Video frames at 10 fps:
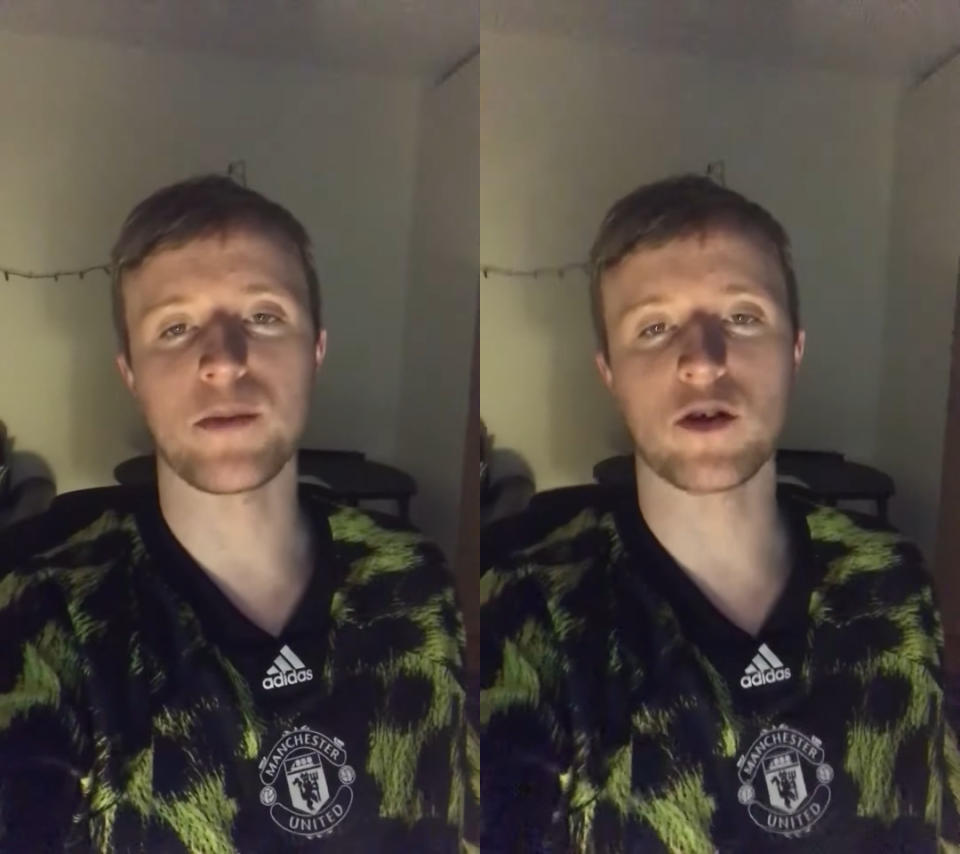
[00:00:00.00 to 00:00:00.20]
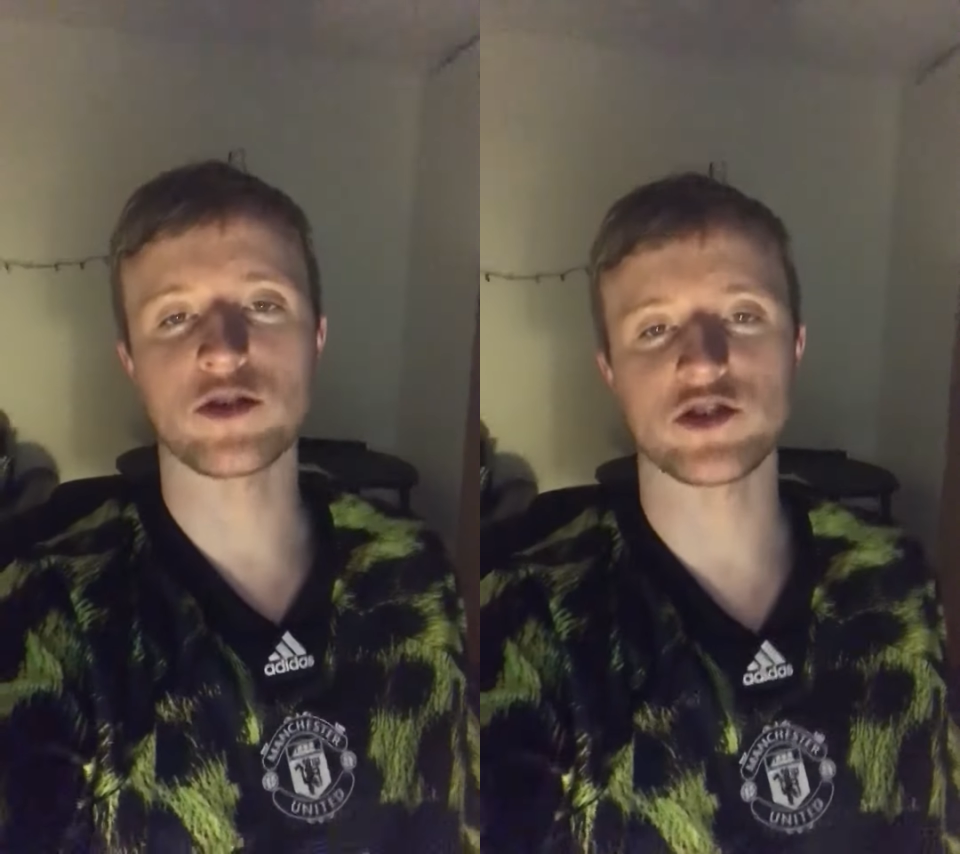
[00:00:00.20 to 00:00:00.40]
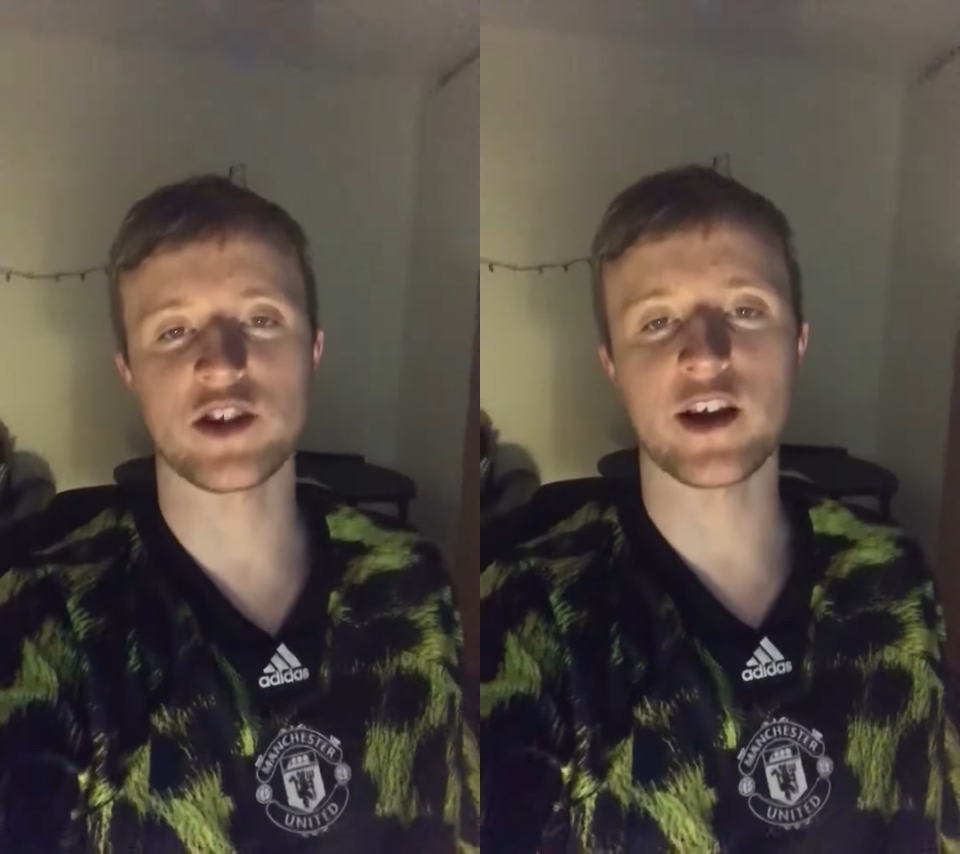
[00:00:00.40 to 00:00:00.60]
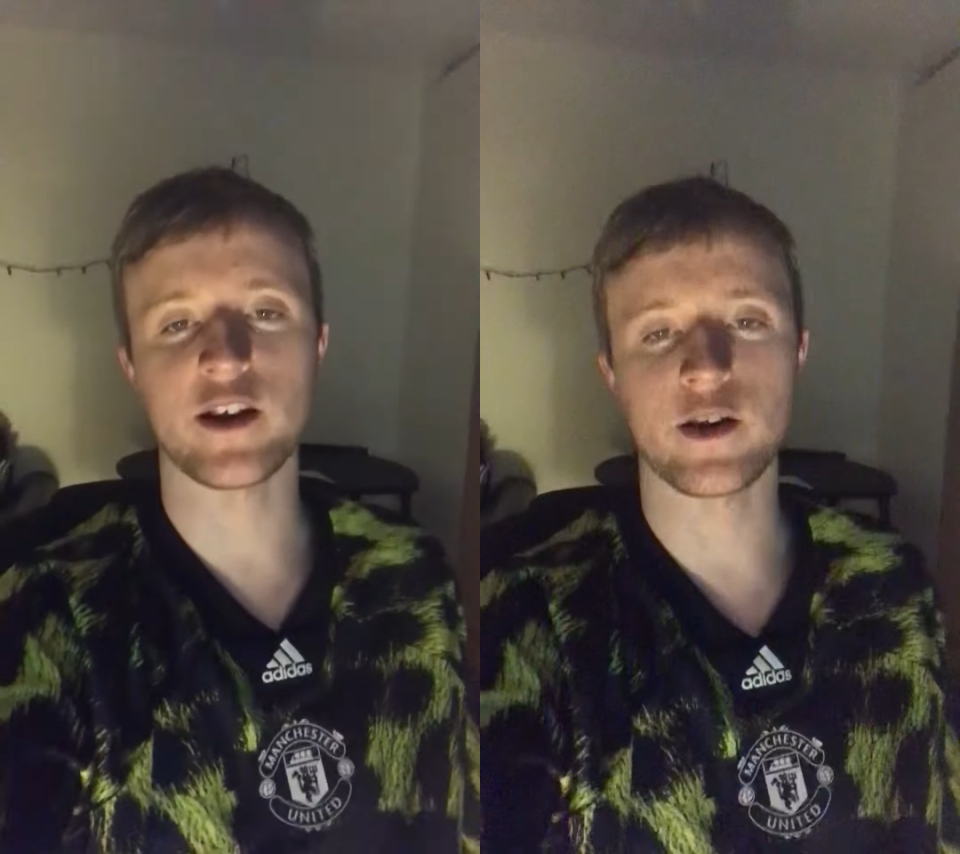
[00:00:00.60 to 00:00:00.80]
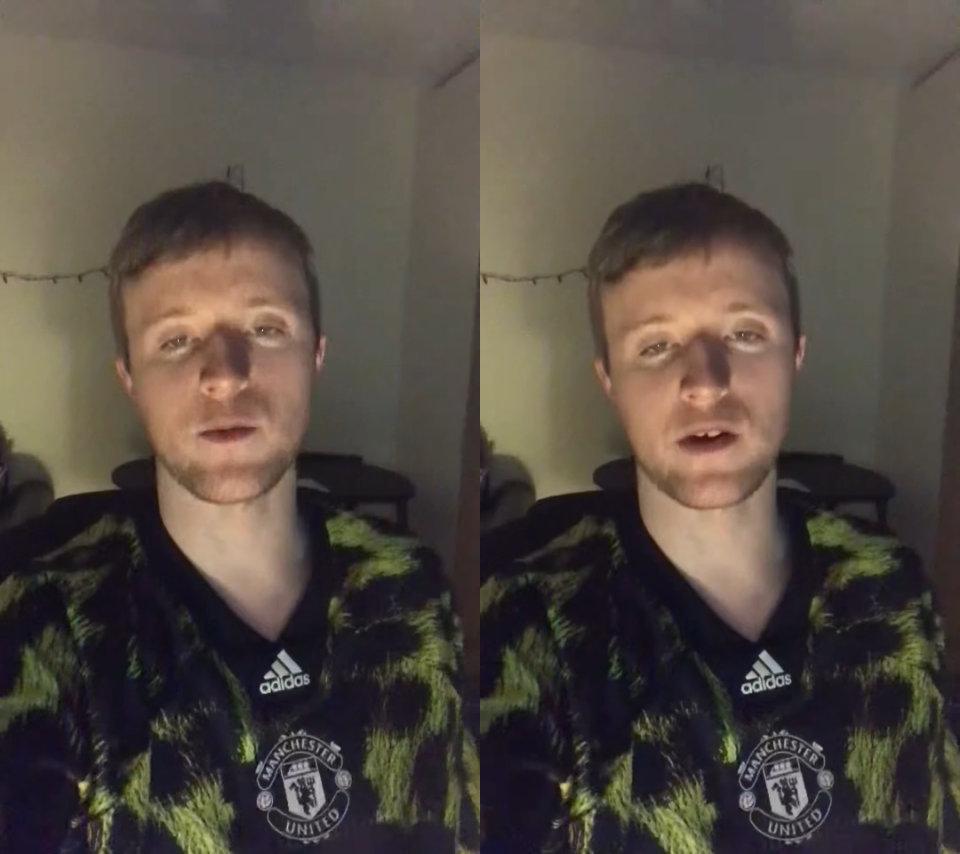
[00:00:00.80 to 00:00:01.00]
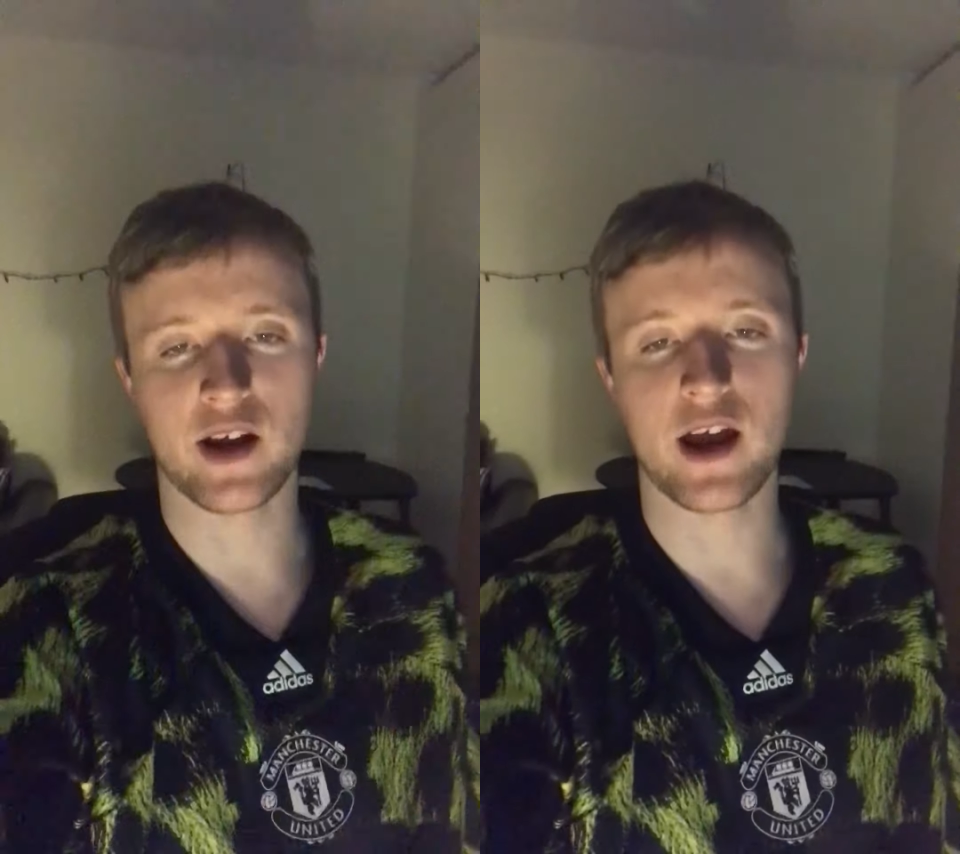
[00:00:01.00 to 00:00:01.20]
Barcelona were